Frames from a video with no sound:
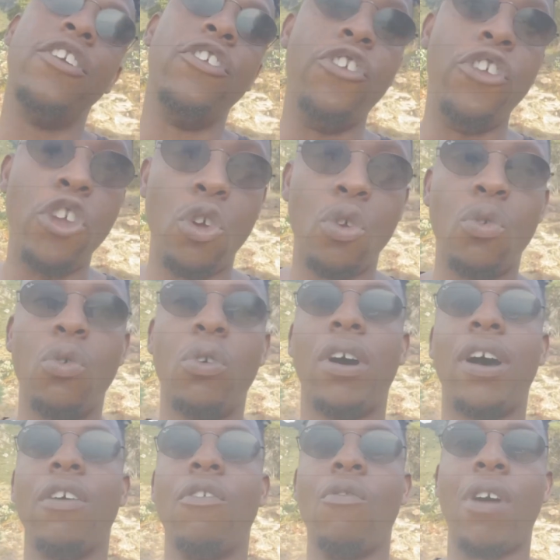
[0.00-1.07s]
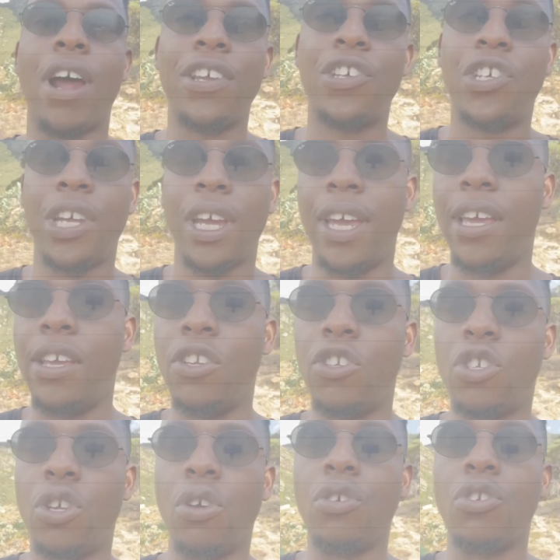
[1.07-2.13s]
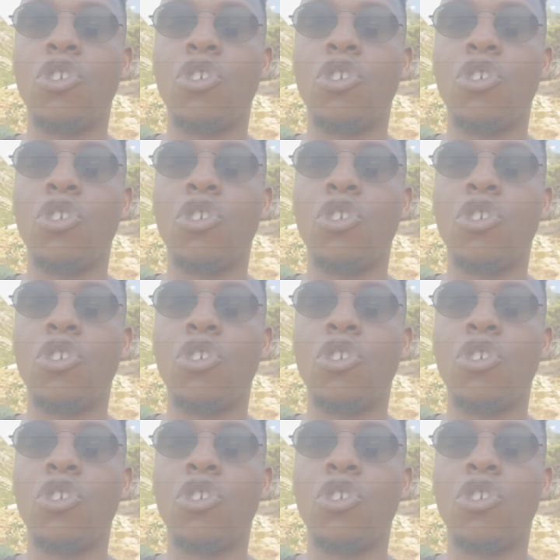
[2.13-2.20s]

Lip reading: new rush into